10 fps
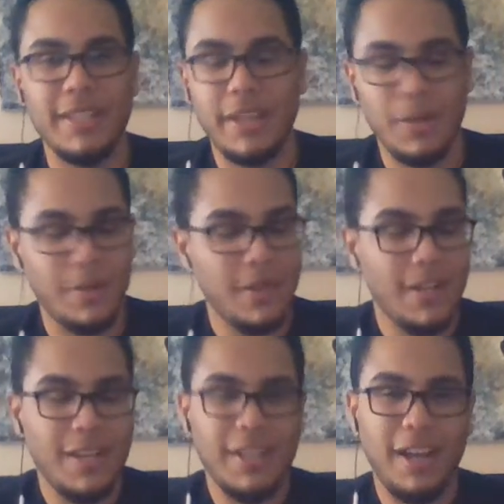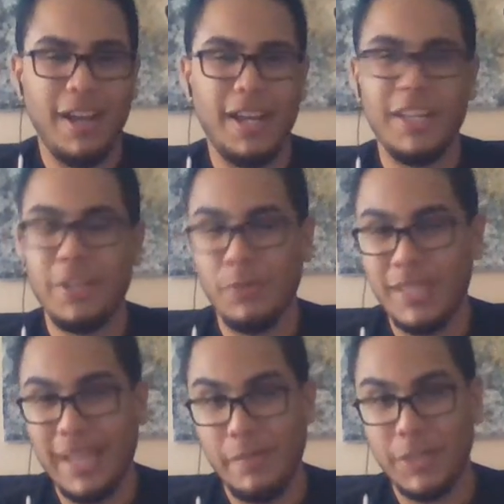You don't
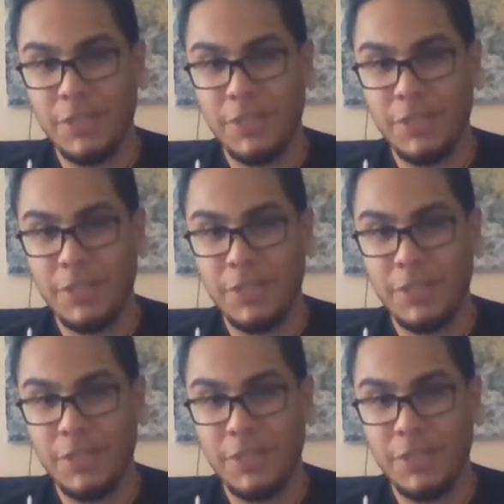really get much